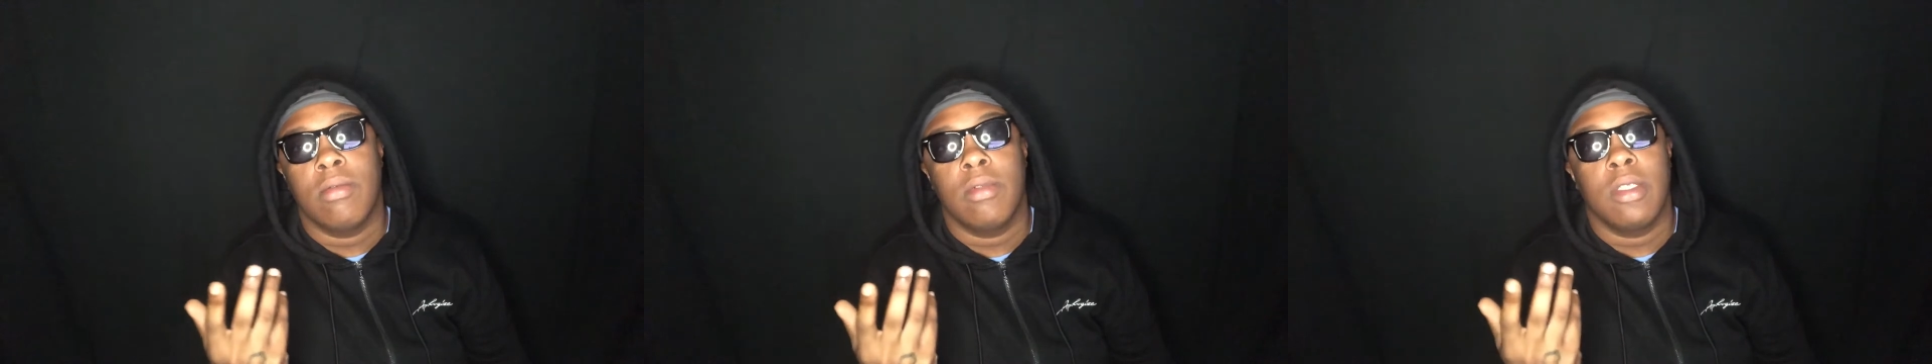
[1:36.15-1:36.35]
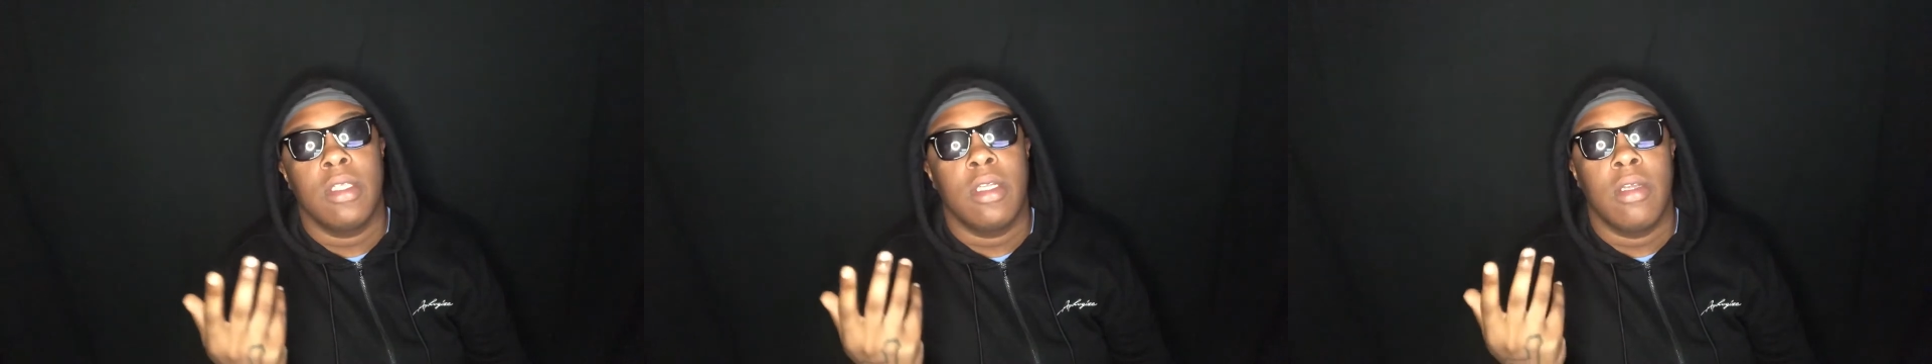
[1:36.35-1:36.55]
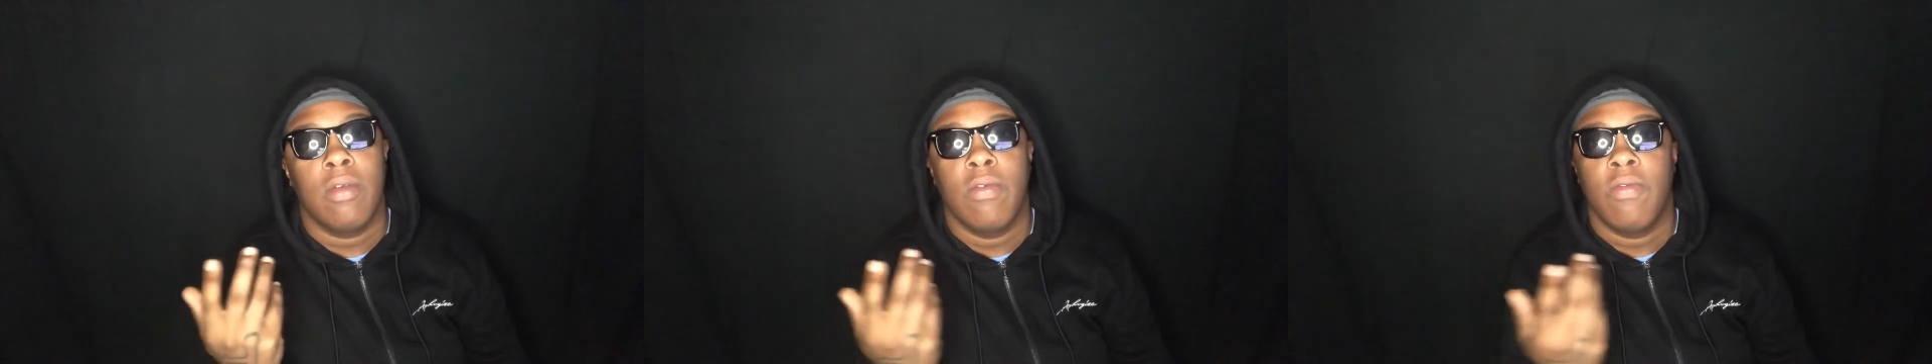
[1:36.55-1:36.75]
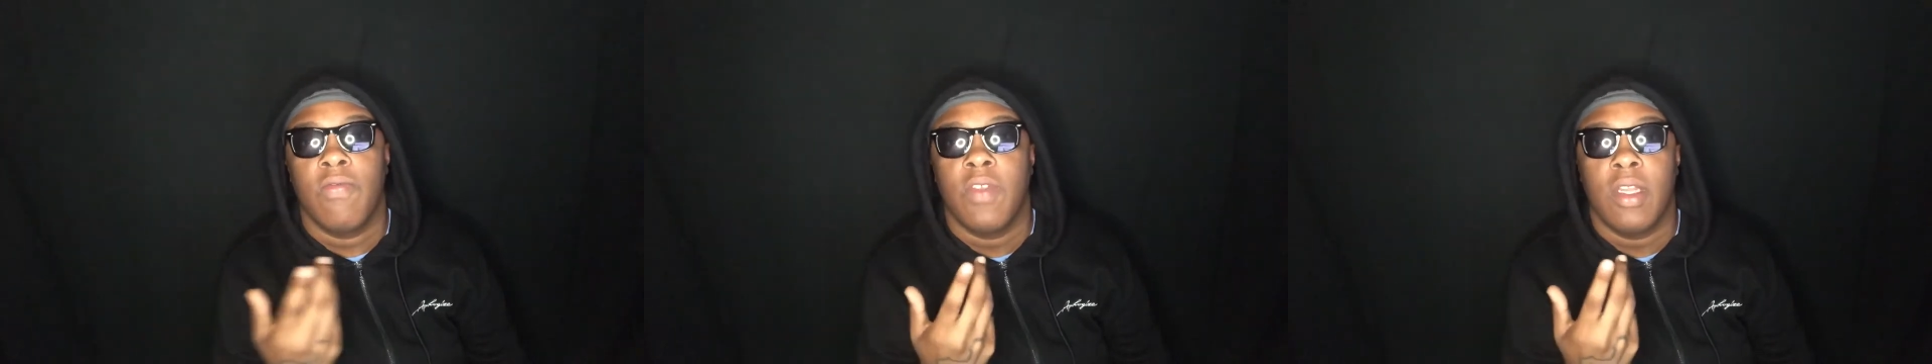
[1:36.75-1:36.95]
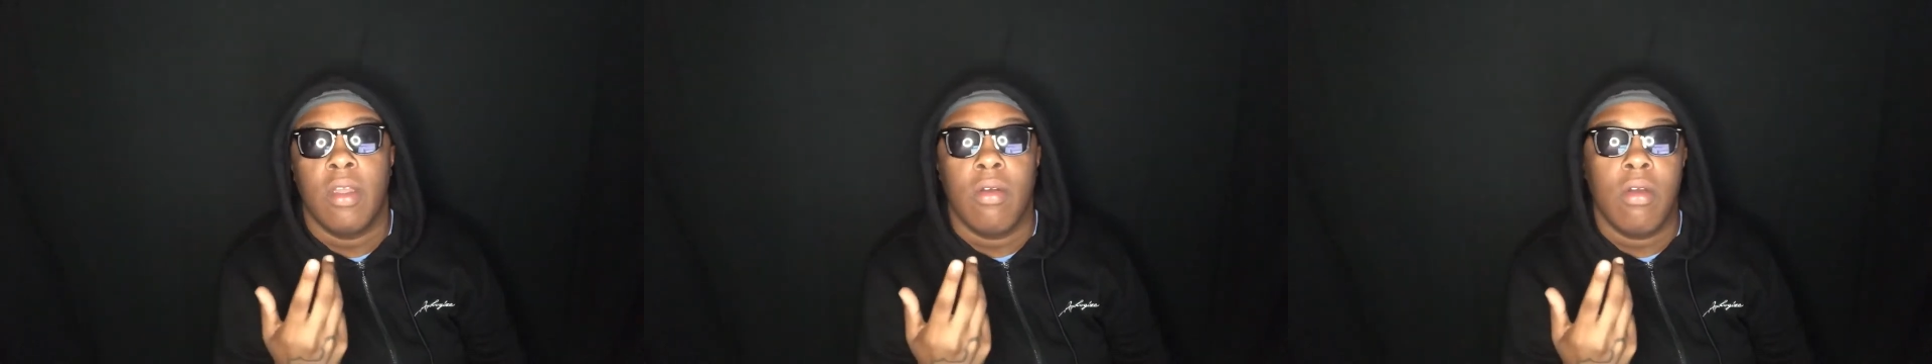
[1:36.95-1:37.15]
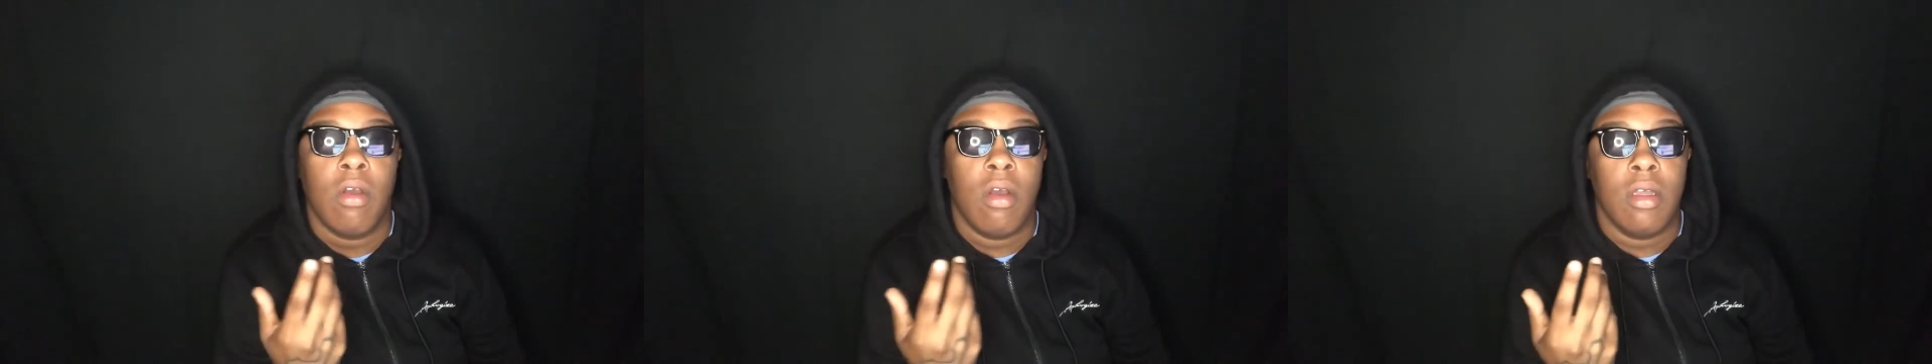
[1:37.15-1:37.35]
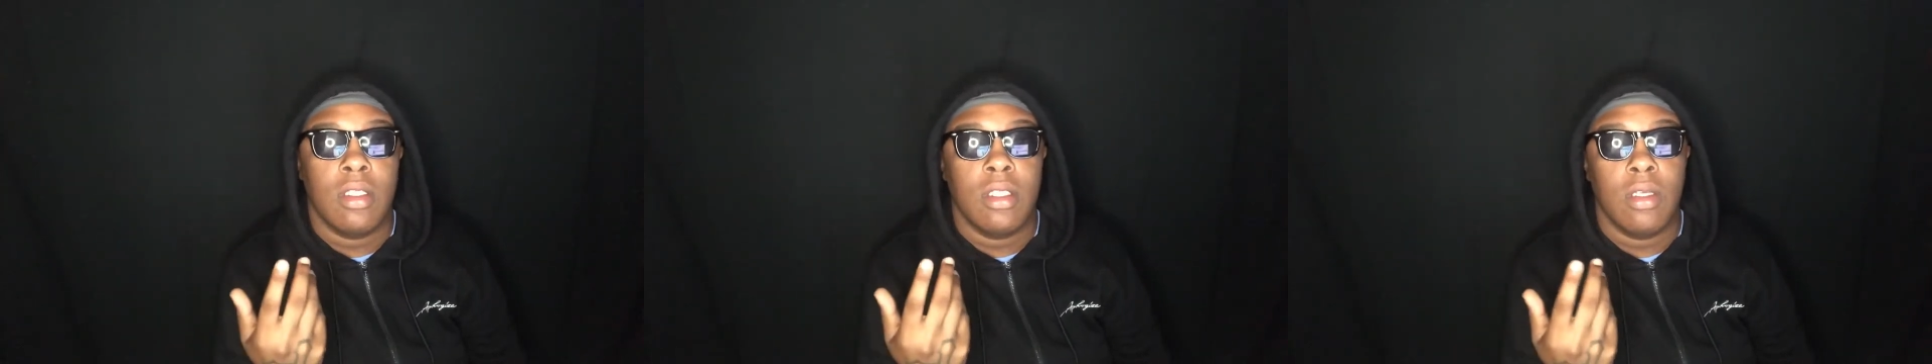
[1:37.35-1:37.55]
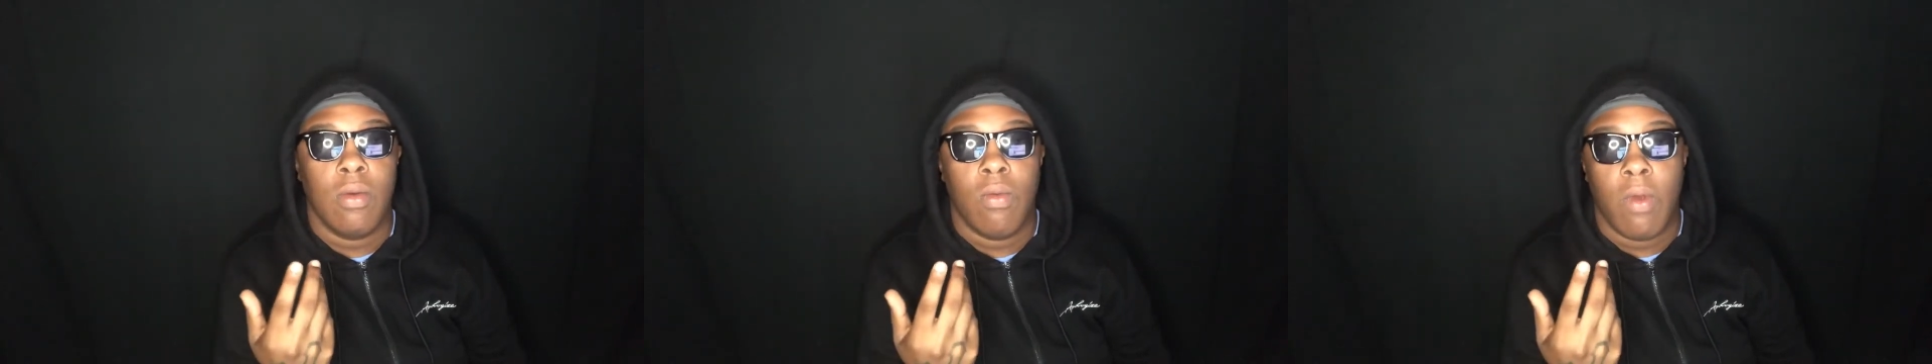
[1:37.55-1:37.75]
you know, video
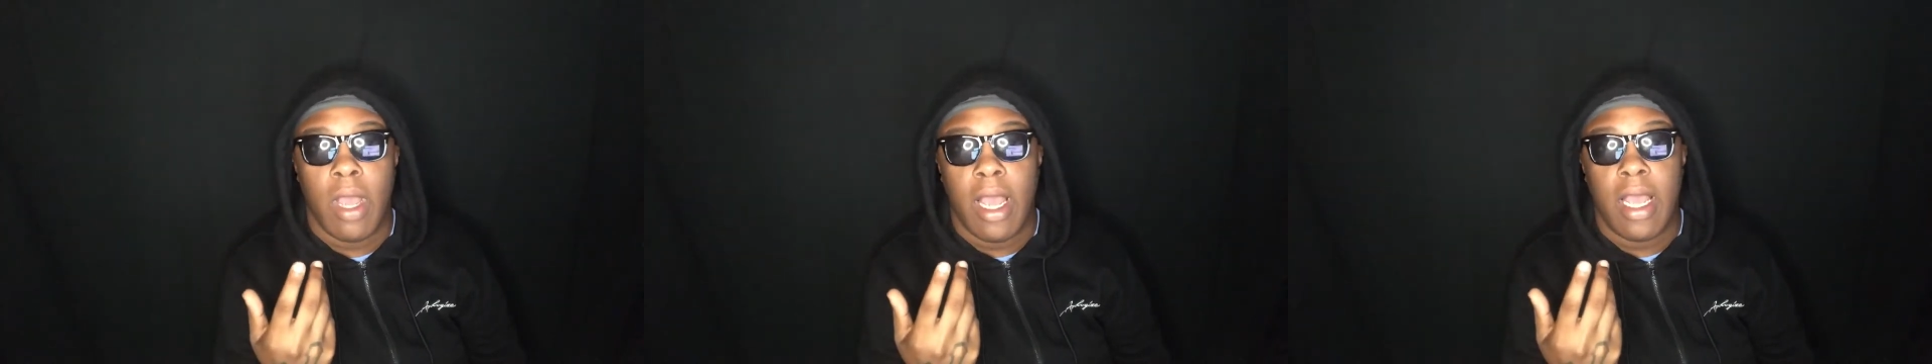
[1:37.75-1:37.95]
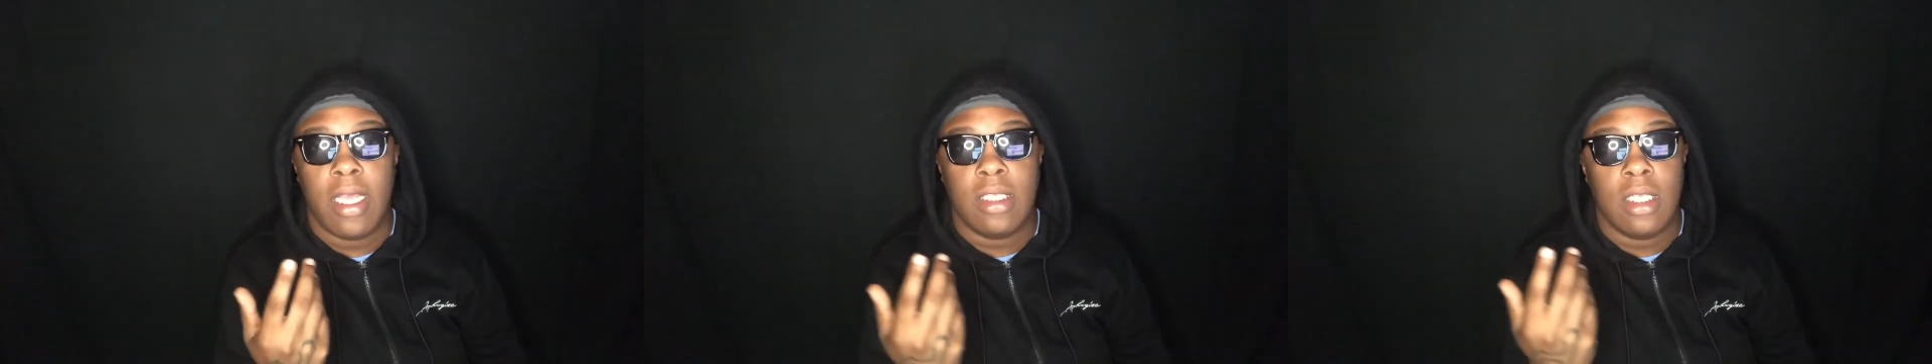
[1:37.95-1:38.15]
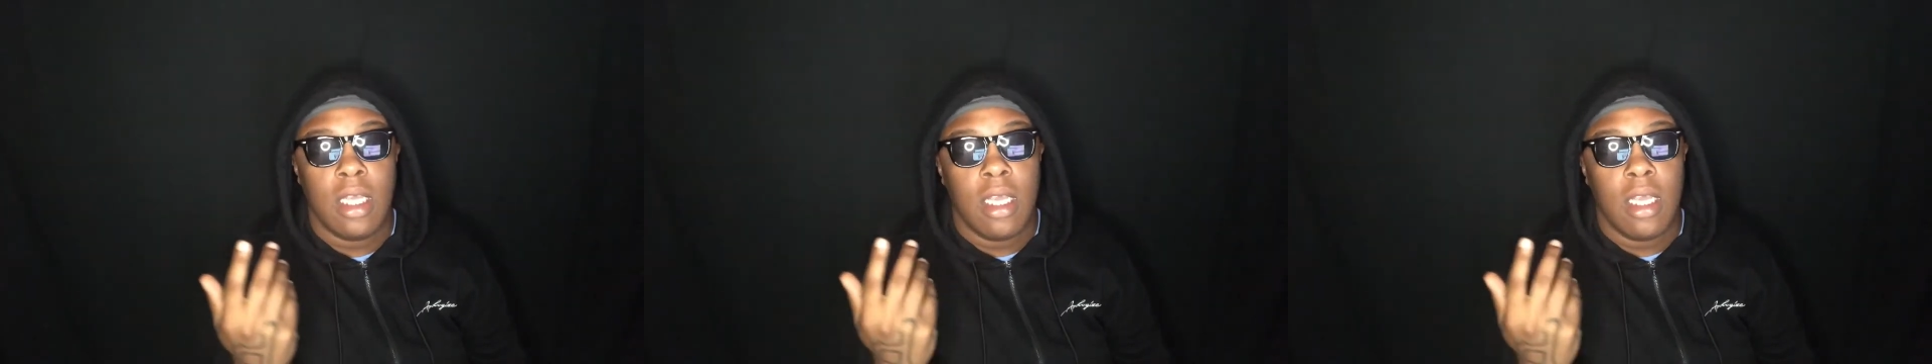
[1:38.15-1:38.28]
content wise,